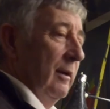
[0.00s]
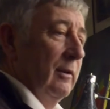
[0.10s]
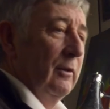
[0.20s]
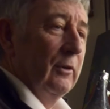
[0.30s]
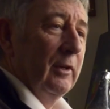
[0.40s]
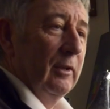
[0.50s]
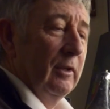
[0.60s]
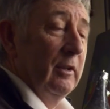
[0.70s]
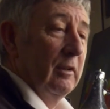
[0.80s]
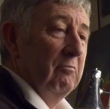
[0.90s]

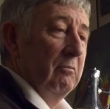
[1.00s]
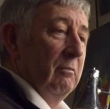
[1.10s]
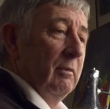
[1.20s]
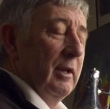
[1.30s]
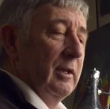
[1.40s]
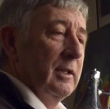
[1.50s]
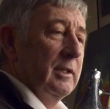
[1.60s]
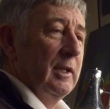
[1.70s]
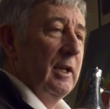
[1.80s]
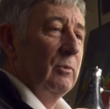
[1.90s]
There's a
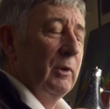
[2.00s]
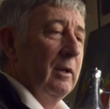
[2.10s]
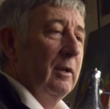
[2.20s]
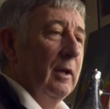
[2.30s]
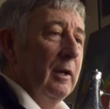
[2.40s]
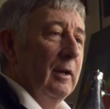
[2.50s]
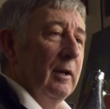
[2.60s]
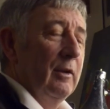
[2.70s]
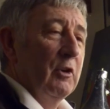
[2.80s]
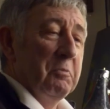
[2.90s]
stage where,
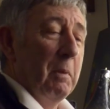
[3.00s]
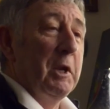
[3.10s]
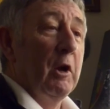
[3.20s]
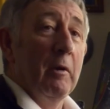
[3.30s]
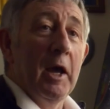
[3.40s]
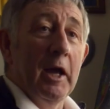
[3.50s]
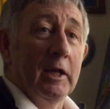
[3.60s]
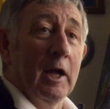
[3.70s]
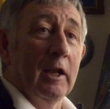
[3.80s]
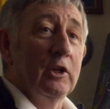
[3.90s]
it's maybe not
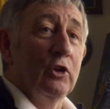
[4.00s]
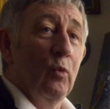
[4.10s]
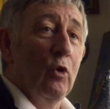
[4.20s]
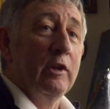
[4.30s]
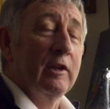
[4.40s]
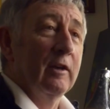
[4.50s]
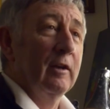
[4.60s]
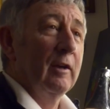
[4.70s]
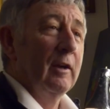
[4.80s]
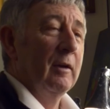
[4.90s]
exactly as you want it,
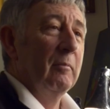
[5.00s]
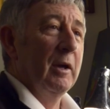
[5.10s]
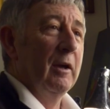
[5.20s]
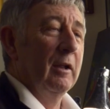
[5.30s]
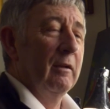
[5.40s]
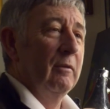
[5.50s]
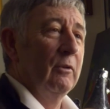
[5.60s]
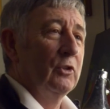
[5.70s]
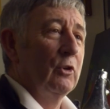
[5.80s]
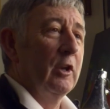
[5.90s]
but
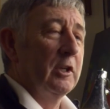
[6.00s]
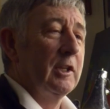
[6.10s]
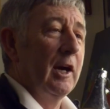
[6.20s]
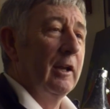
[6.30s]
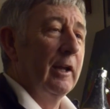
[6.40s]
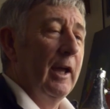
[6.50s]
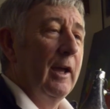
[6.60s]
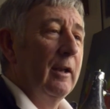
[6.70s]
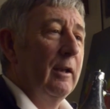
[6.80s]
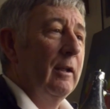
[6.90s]
short of starting
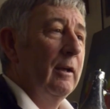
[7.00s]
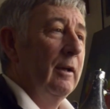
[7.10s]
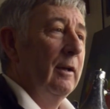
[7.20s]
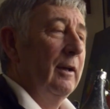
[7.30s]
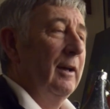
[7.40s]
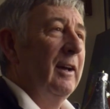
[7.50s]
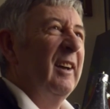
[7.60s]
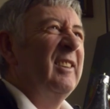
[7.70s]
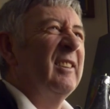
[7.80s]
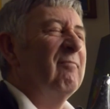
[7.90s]
again,
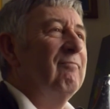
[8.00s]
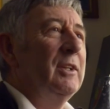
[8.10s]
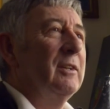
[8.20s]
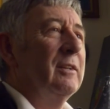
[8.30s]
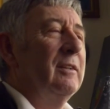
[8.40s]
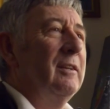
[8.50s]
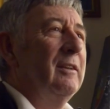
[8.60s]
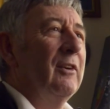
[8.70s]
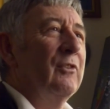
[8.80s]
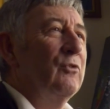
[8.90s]
you're
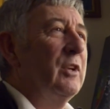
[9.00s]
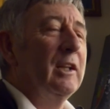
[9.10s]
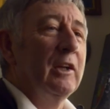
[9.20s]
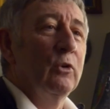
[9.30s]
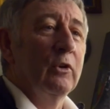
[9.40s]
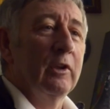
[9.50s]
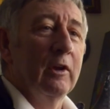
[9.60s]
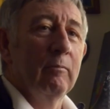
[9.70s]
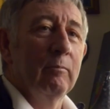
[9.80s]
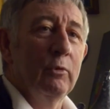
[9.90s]
not really going to
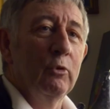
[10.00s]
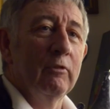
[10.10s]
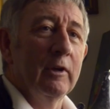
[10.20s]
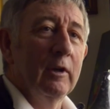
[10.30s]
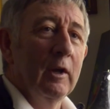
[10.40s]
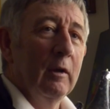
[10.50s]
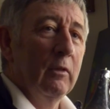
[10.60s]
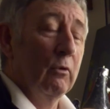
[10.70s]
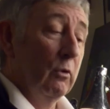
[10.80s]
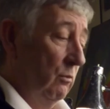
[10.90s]
improve it.
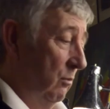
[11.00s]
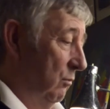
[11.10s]
Though,